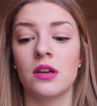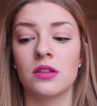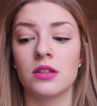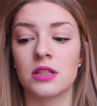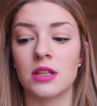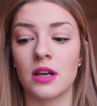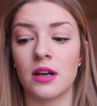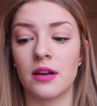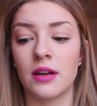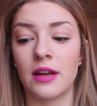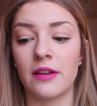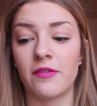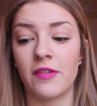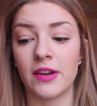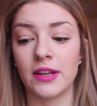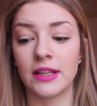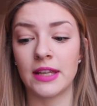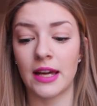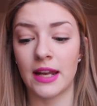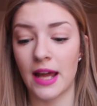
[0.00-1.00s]
to
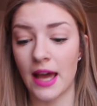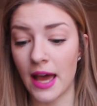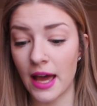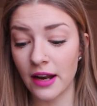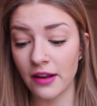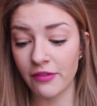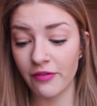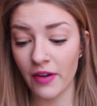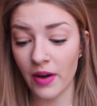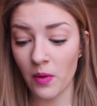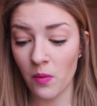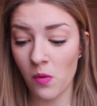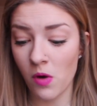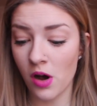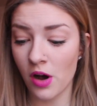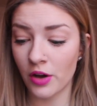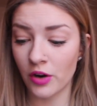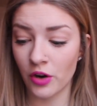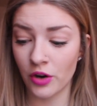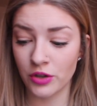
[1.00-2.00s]
get ahead if I want,